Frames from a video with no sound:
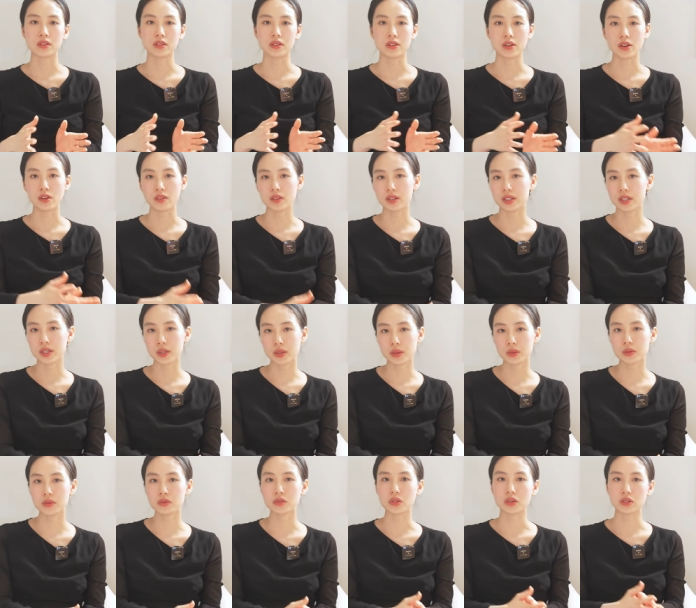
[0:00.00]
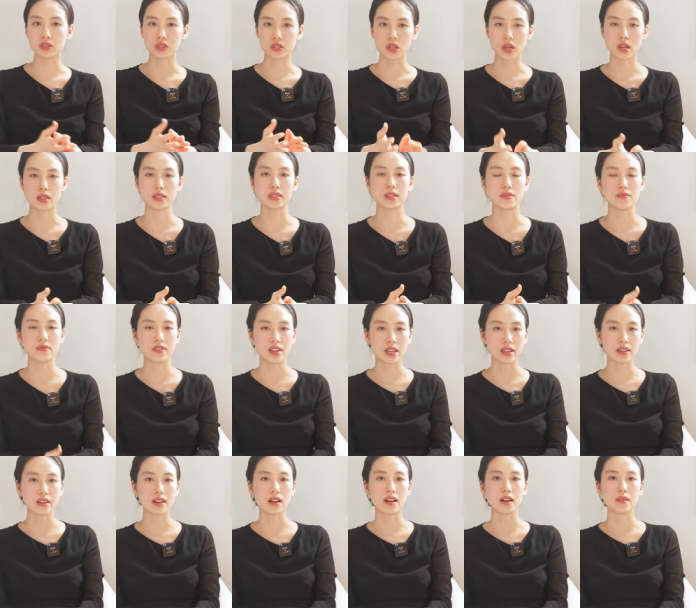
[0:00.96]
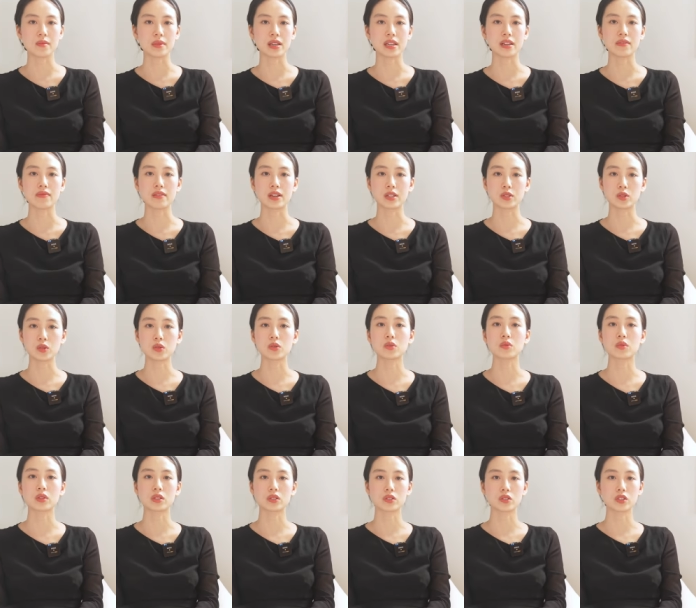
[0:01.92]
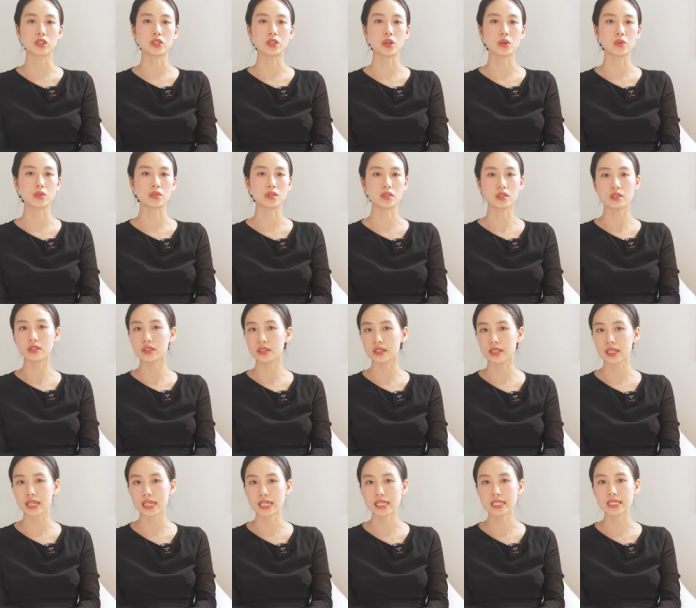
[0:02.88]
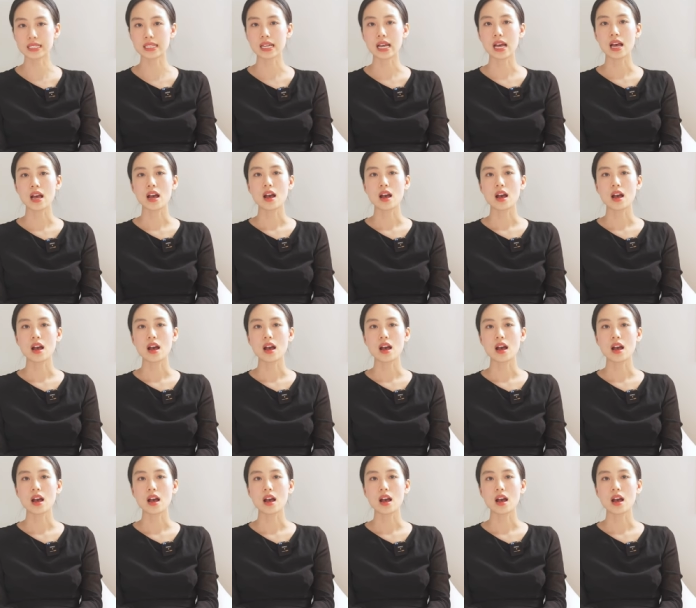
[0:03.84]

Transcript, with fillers: the current news or trends in Vietnam and if I do want to show certain things,